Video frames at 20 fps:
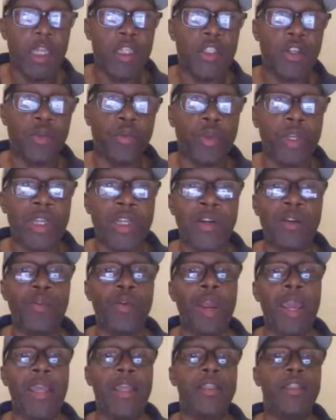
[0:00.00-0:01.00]
to read and
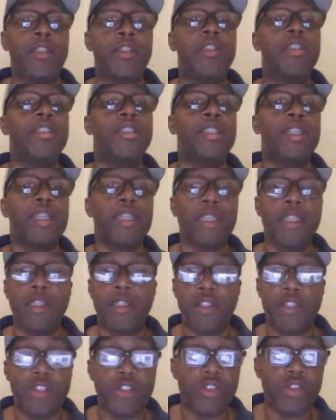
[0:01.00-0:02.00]
write to see
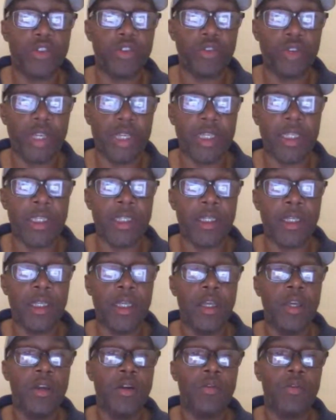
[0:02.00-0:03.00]
the screen
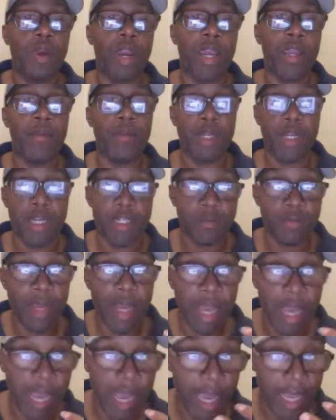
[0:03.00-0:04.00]
right? Because my
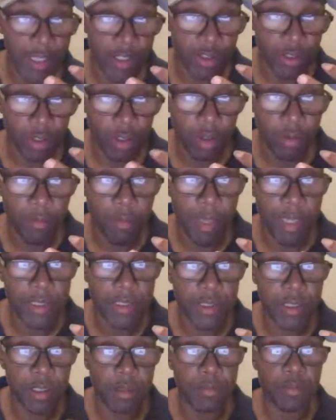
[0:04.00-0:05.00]
eyes are
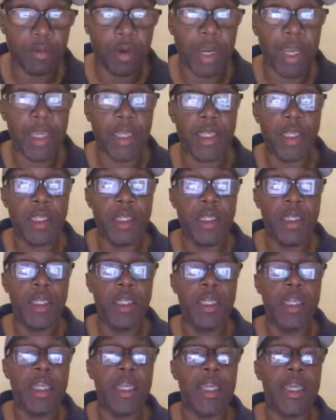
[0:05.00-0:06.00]
messed up, right?
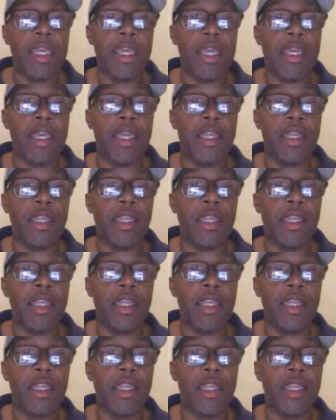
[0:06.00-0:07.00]
And I
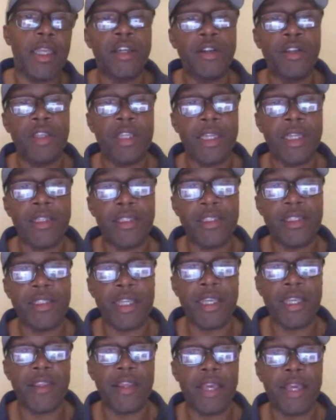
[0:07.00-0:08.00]
tell you that to say
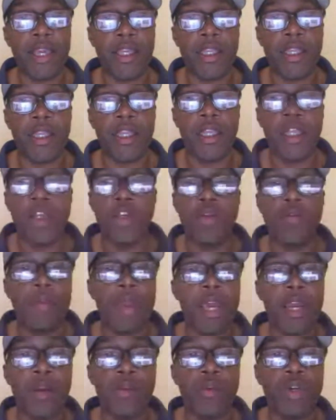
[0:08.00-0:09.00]
that no
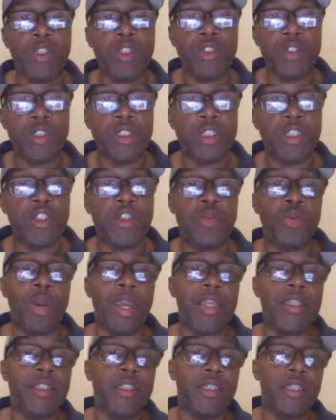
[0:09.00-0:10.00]
matter what your
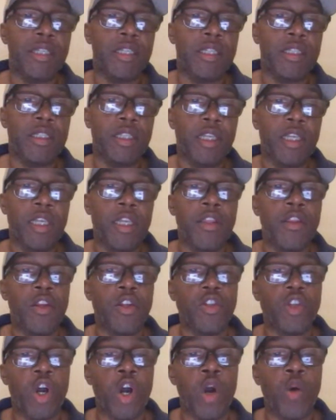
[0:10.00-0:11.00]
situation is, there's
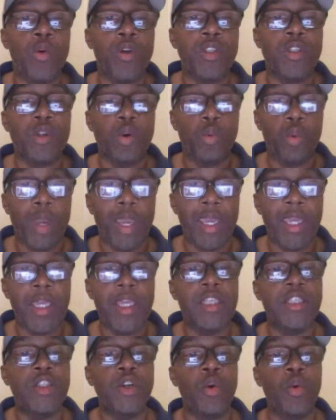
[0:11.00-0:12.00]
always a way
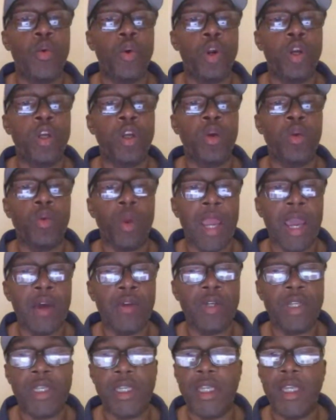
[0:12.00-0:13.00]
to work around
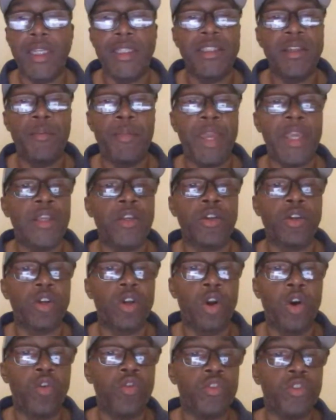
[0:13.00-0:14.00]
it to make your
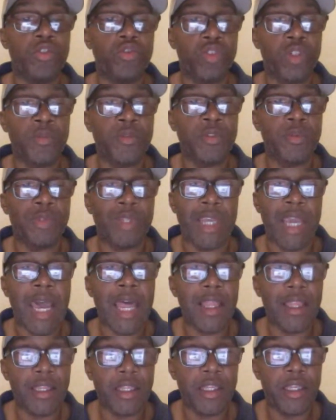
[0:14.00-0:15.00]
goals and dreams a
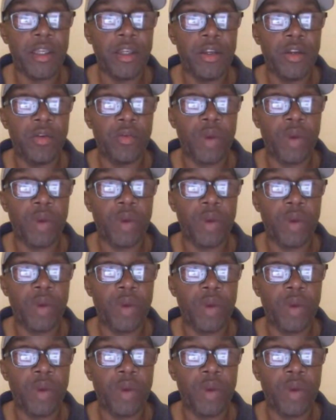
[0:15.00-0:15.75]
reality, right?